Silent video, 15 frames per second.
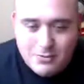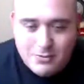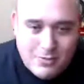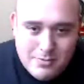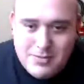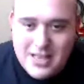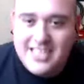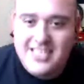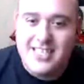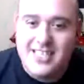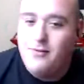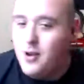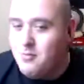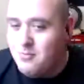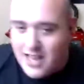ripped that stuff
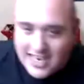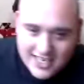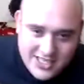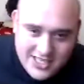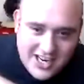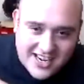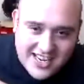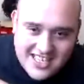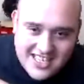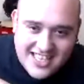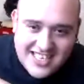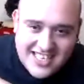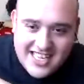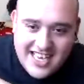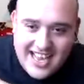open, like chuck it to the
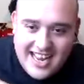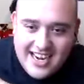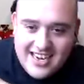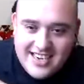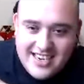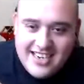side,